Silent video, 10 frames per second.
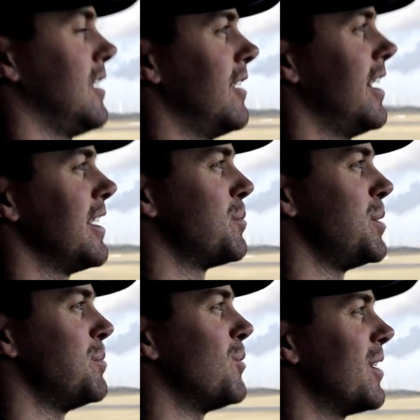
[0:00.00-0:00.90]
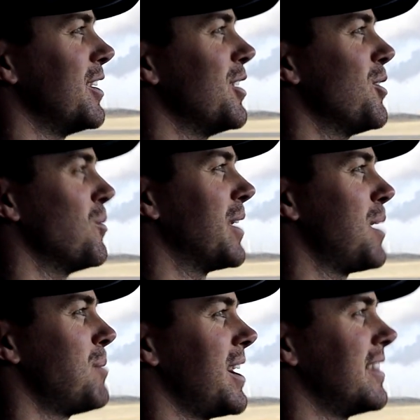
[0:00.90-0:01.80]
All right, the people want to know, would
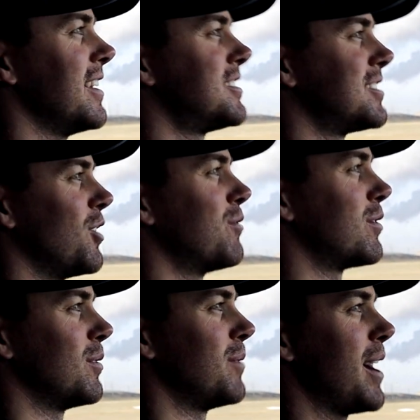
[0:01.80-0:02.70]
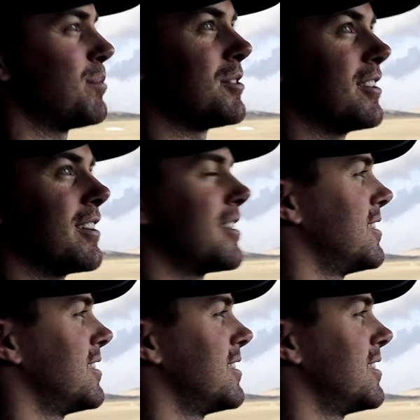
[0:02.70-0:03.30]
I buy this over a Raptor?